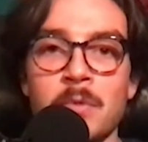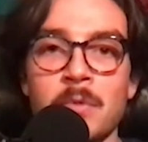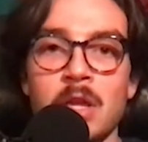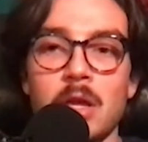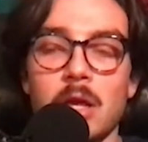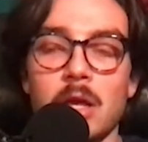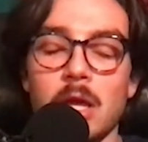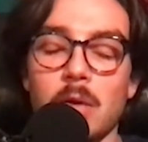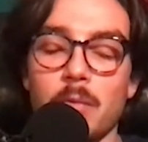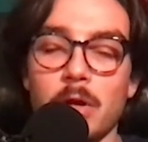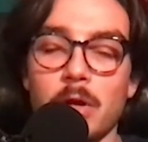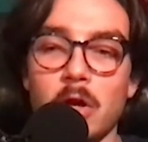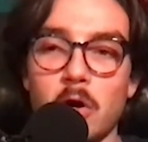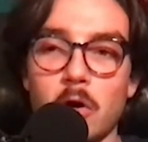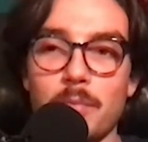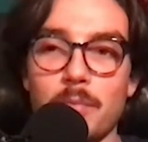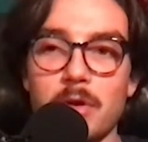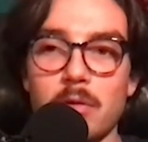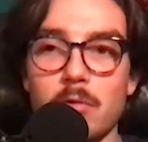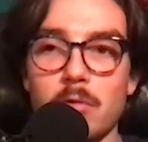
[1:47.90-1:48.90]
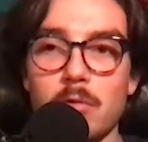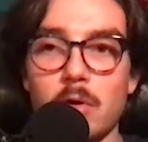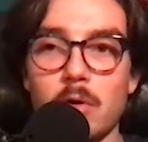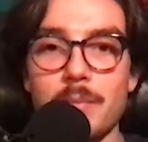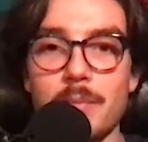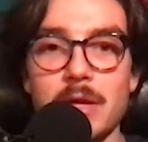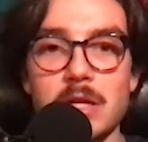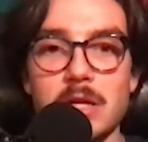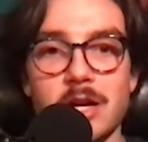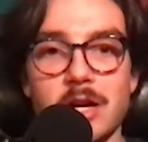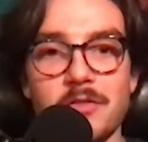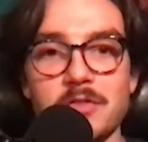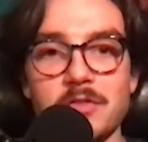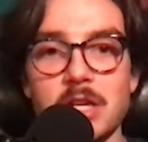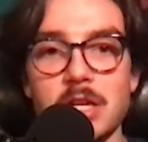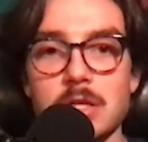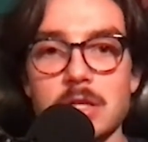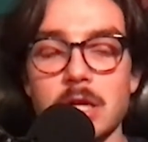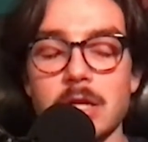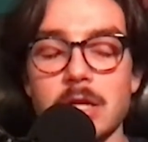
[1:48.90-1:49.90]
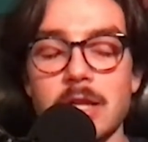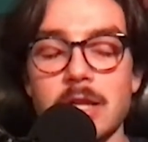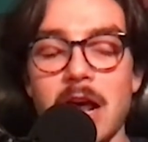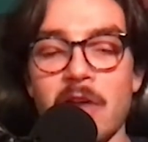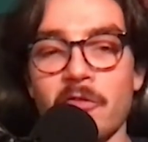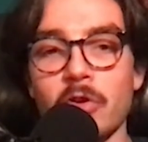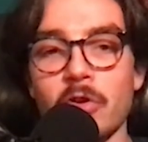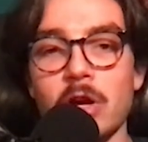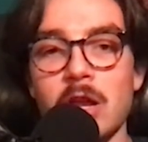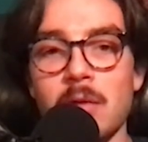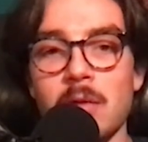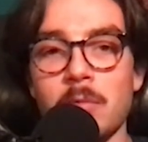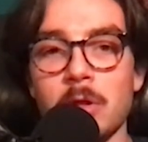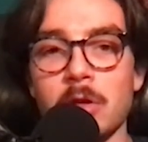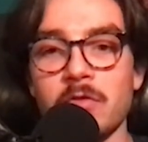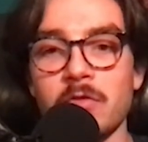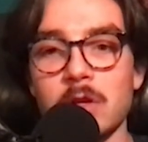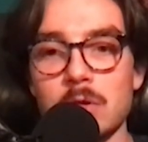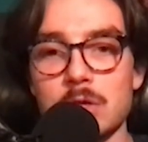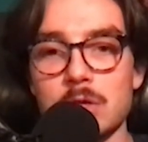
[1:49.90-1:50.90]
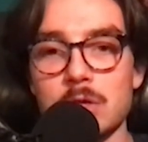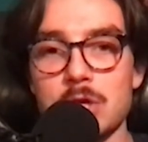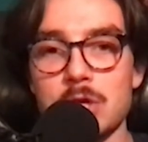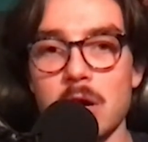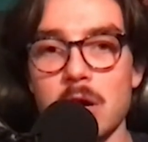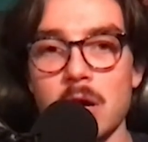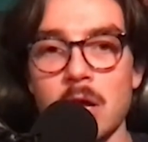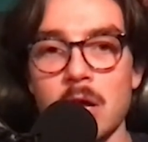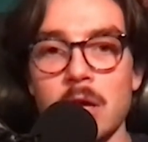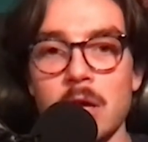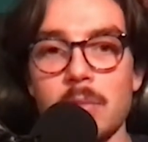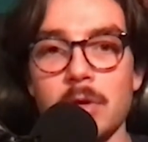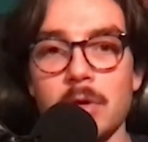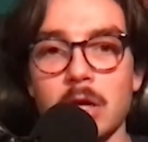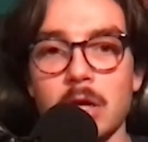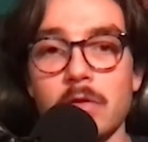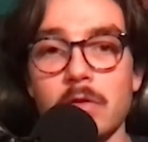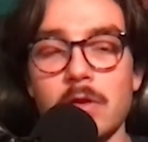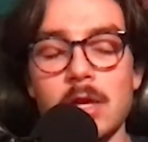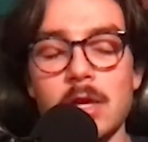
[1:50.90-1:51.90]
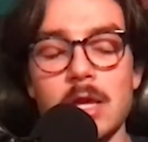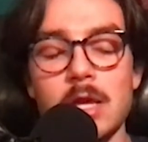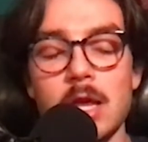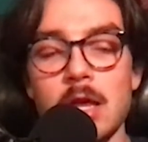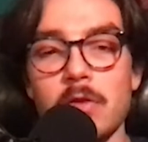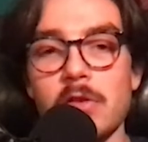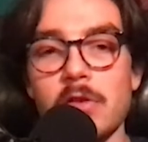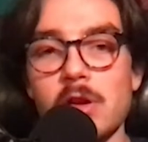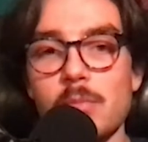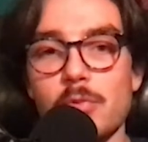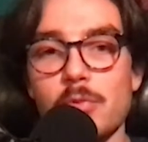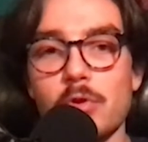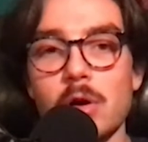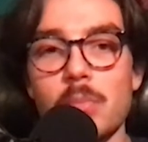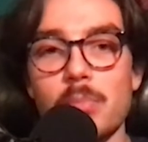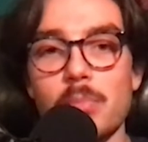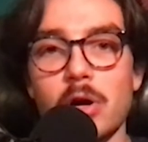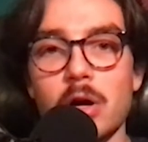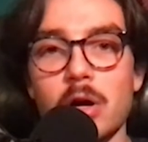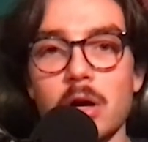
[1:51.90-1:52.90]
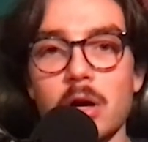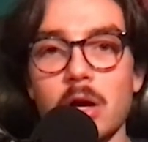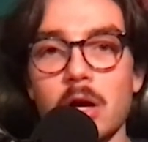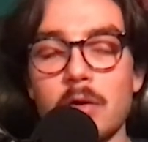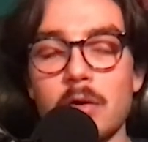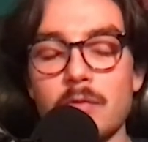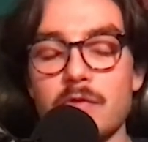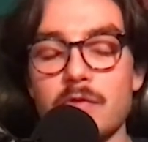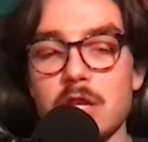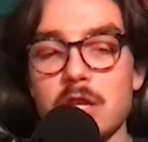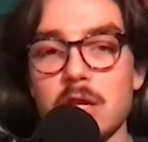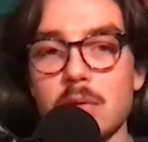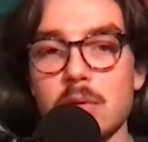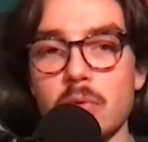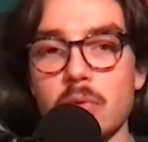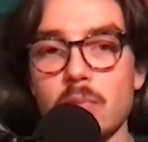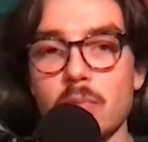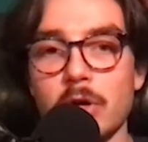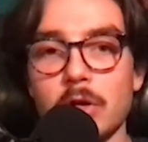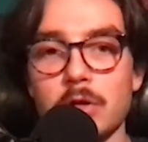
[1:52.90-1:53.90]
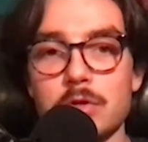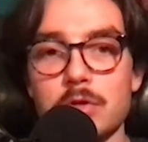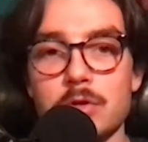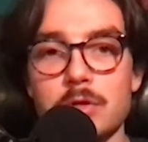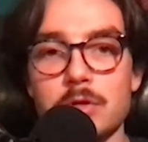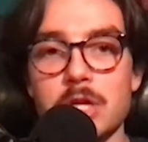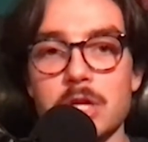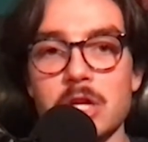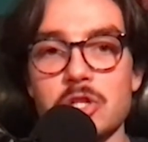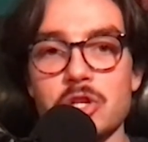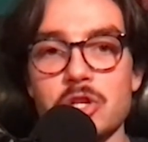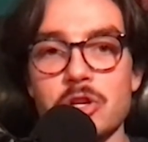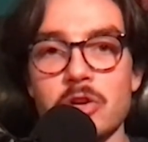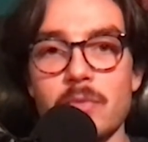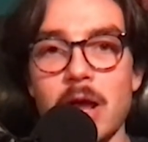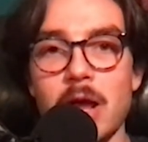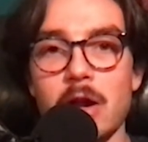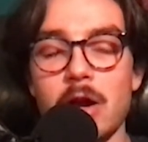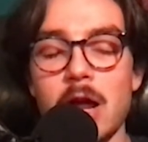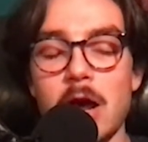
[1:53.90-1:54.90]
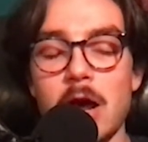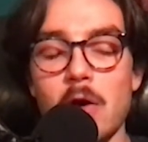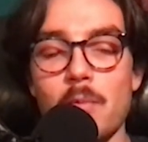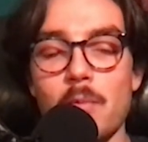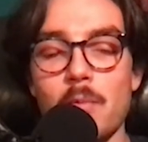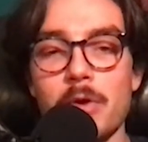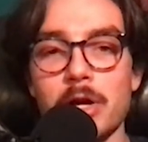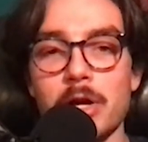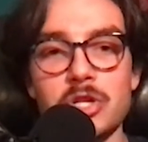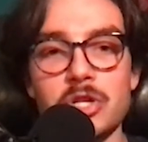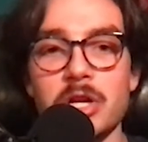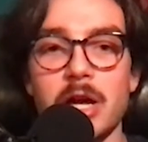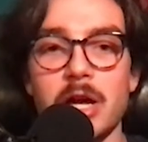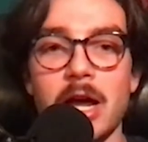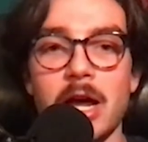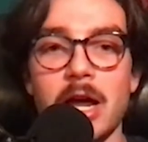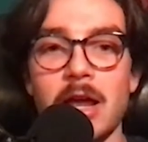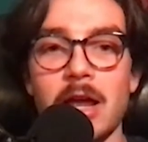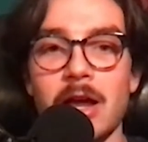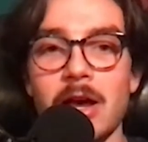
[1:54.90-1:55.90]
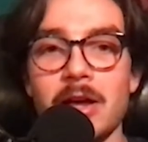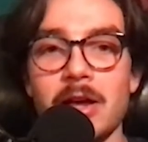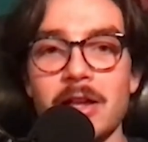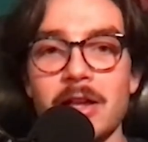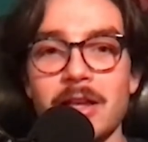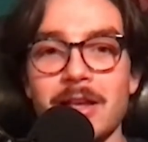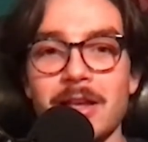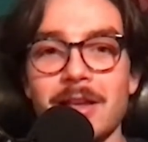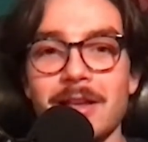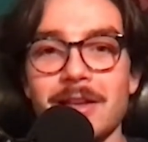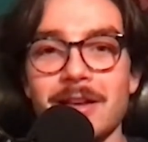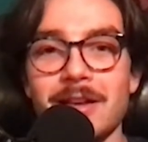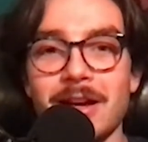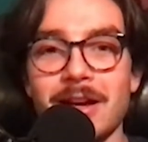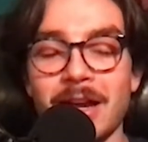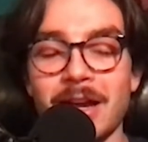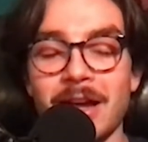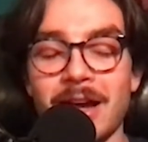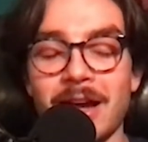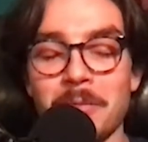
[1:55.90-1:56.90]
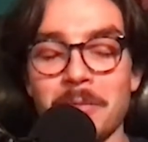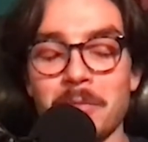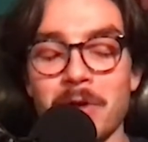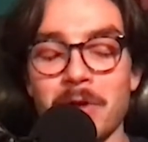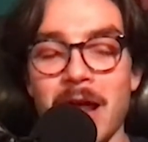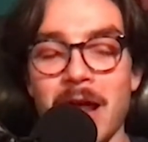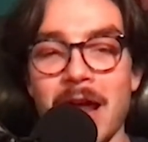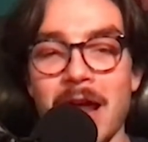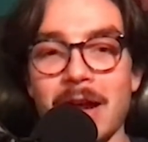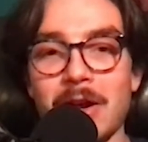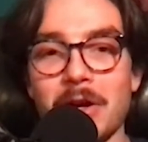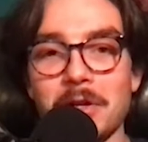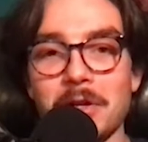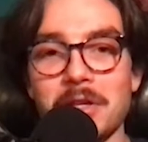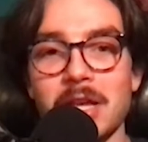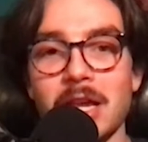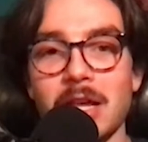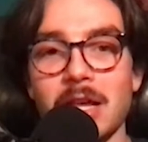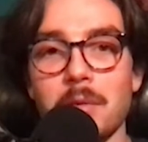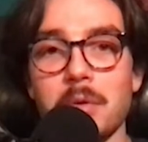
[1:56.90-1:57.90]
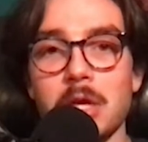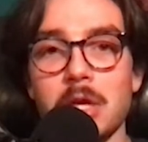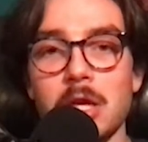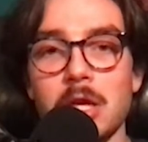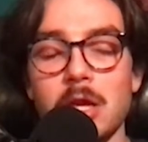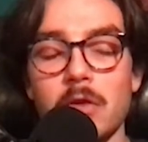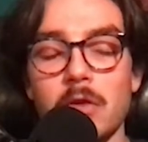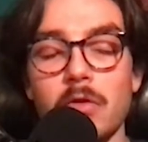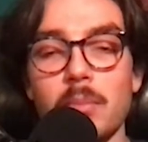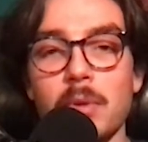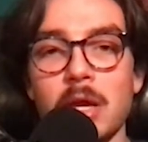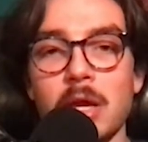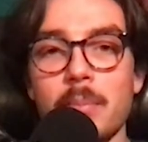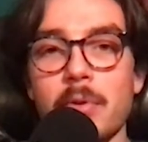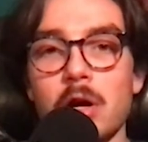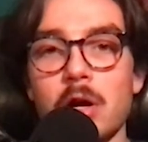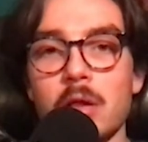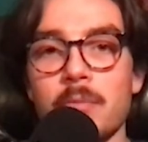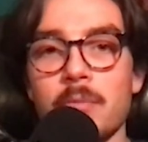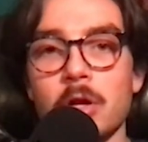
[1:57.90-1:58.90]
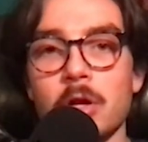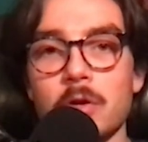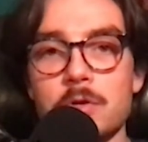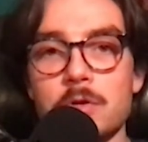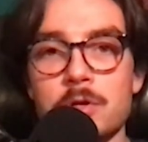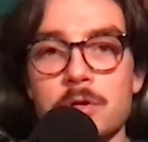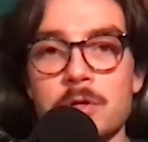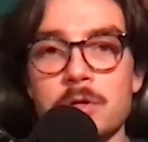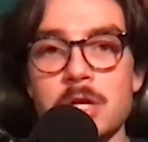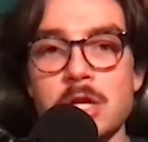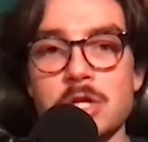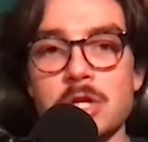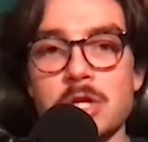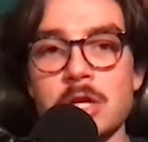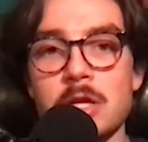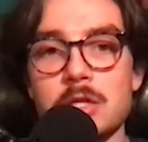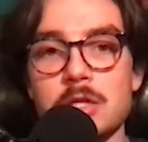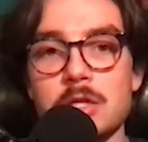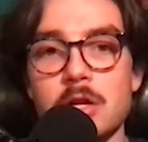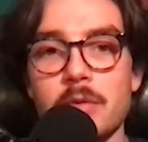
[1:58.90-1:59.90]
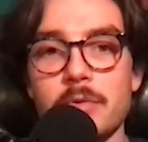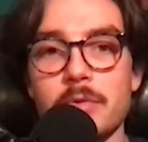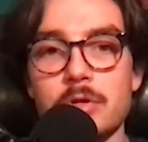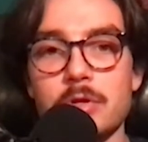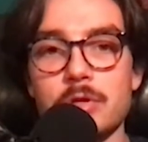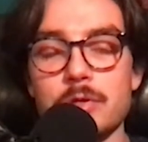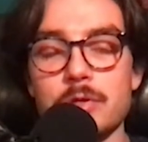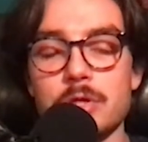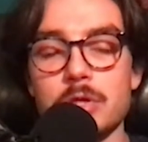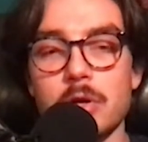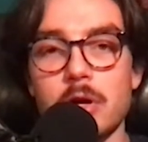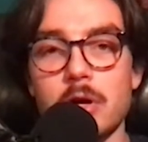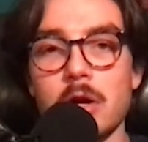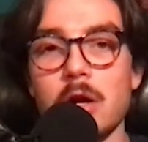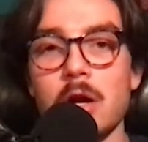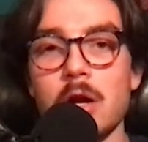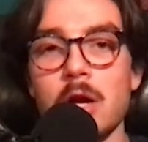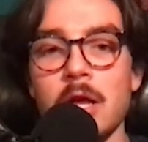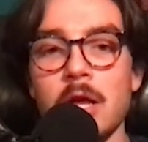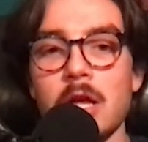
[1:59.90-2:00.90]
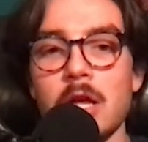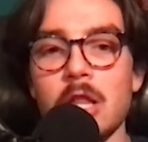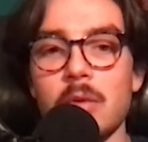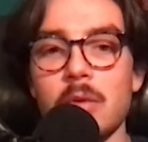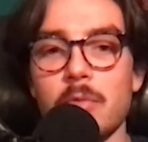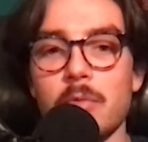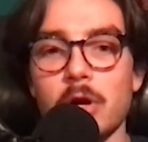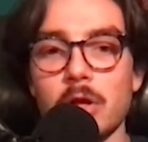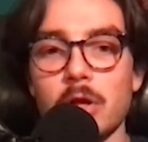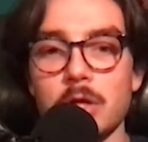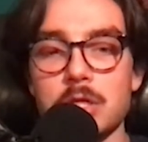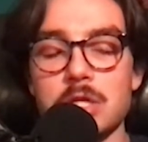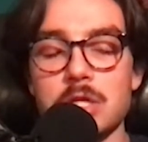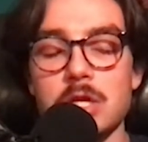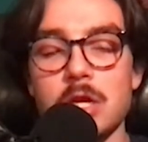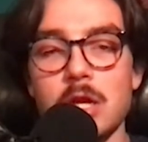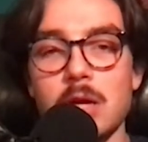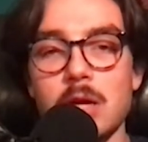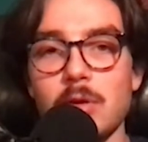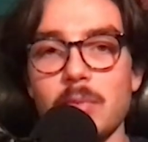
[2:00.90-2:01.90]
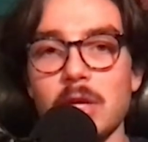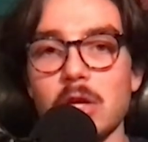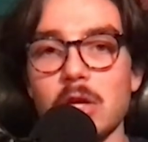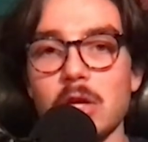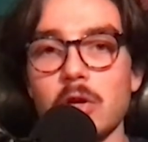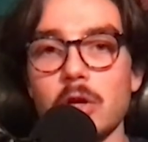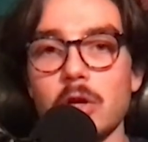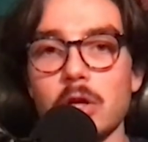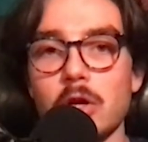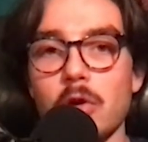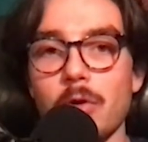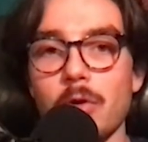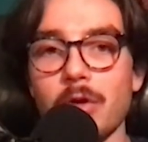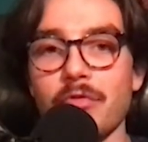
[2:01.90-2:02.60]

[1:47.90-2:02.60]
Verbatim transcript: and we hope there won't be tough days like that for him in the future because he is an important part of the Marlins rotation, no matter how much I. Uh, I, I brag on Caleb. He is a big part of the Marlins rotation as their number two starter, and the Marlins need him to be good going